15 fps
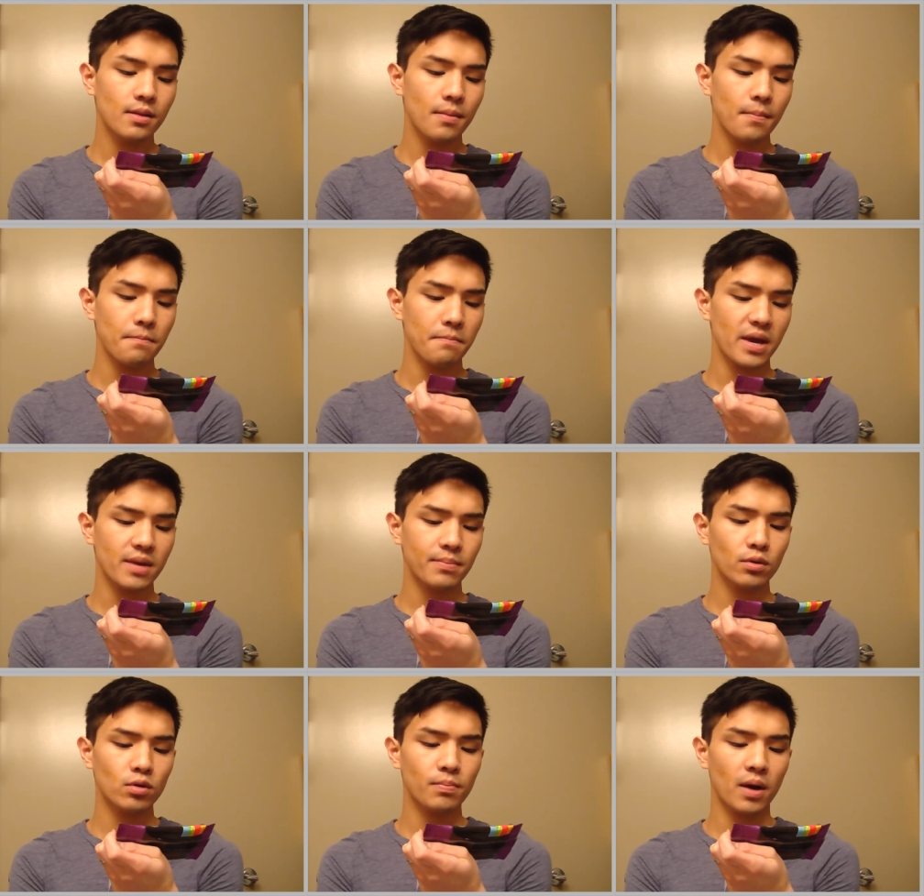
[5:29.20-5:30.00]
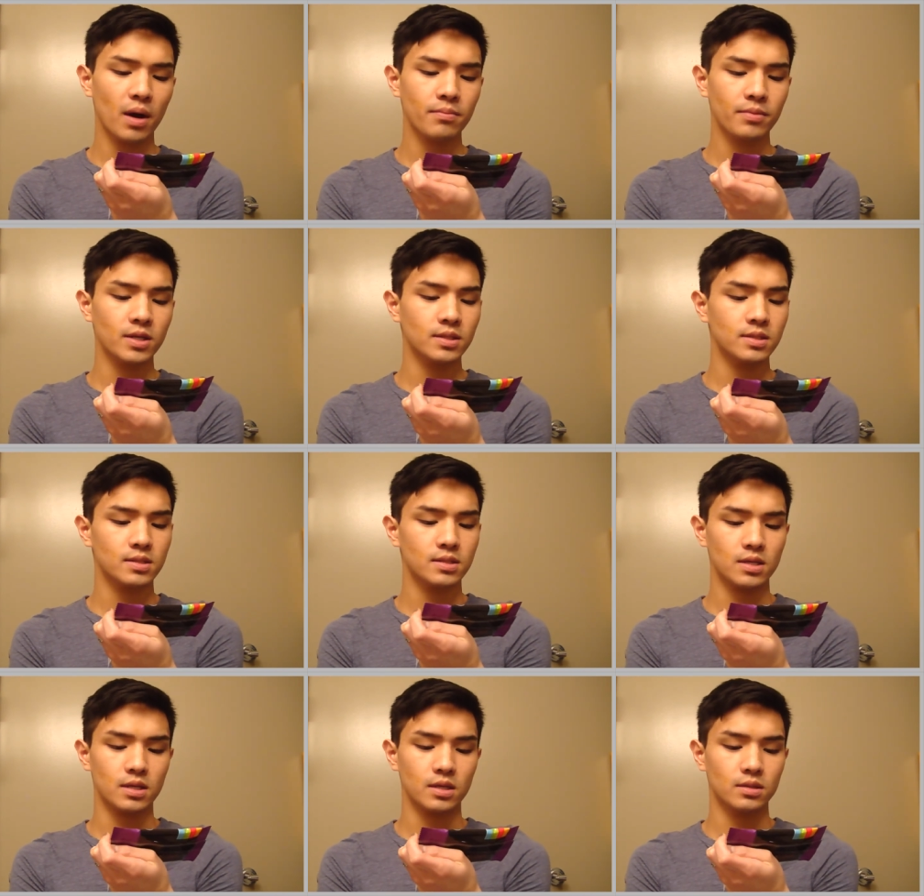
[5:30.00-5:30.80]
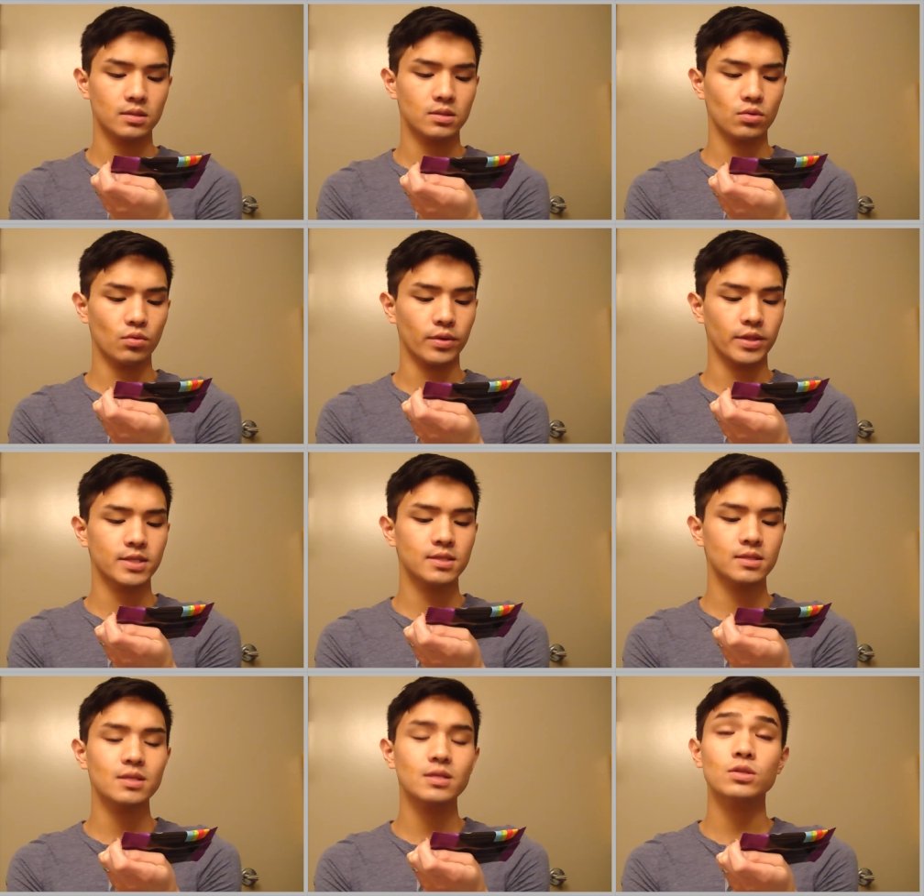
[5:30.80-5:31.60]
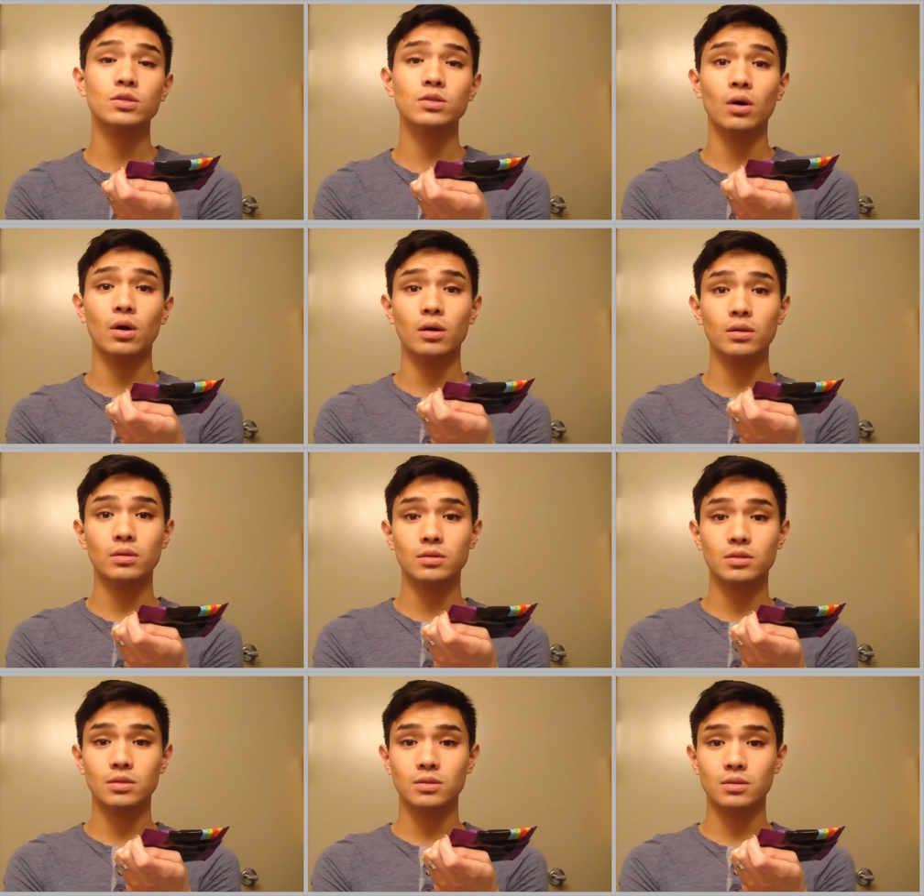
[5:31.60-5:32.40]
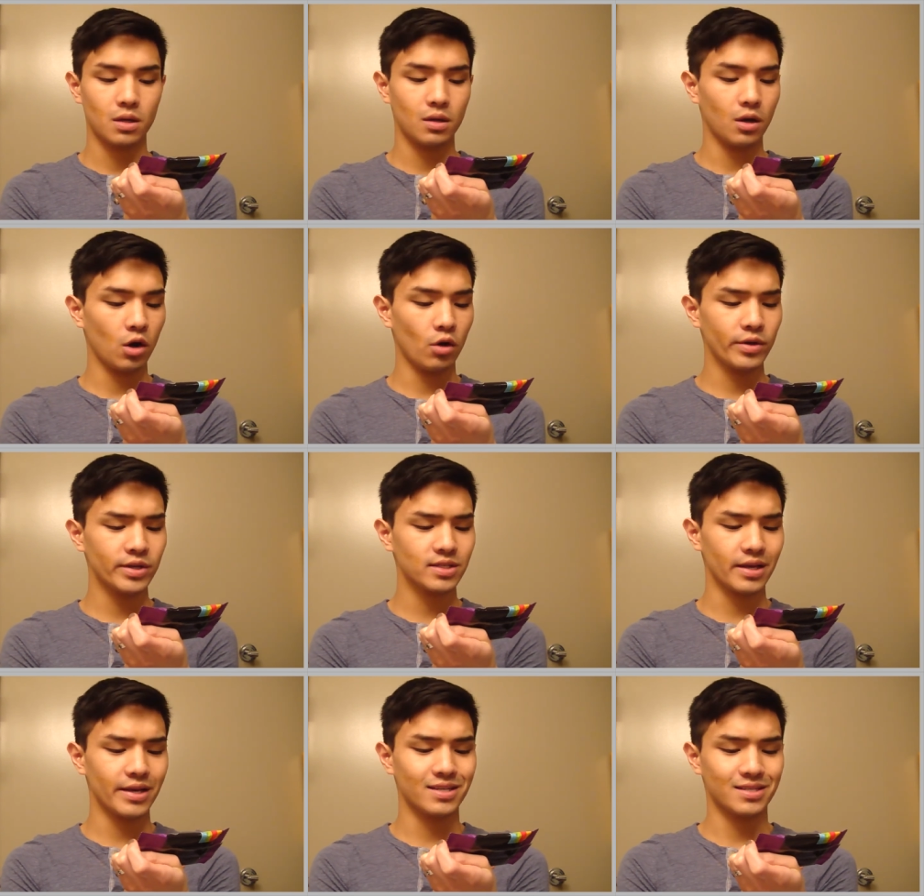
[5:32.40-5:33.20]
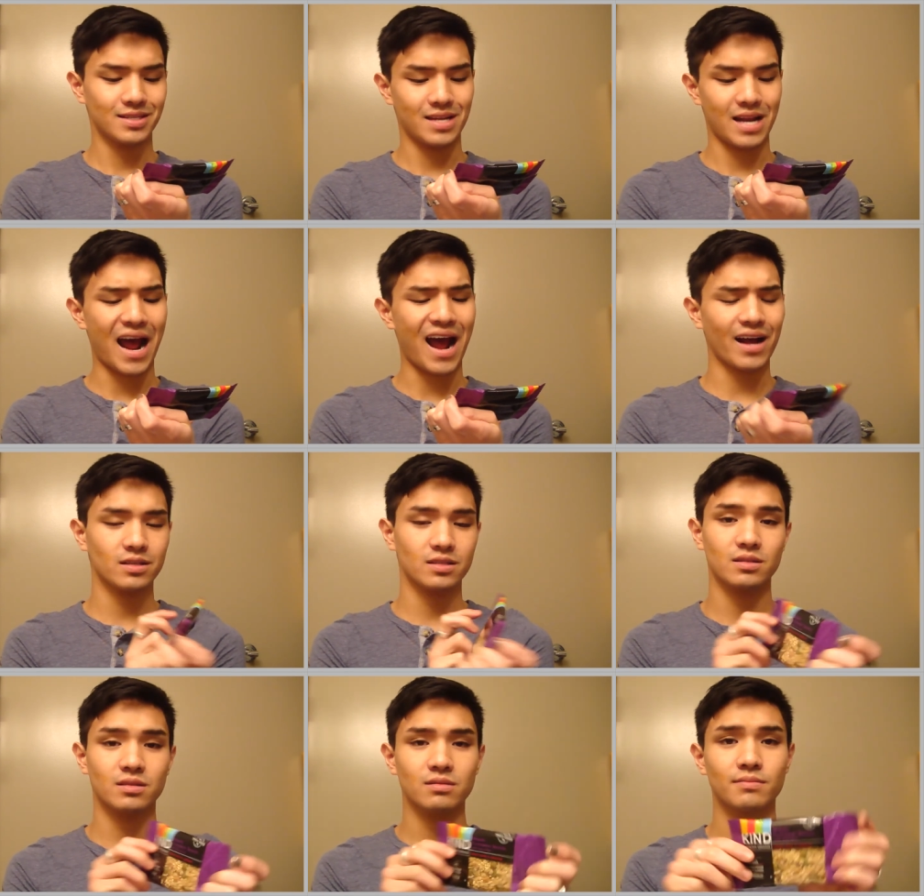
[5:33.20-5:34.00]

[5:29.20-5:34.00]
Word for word: Maple pumpkin seeds with sea salt. Always like snacks.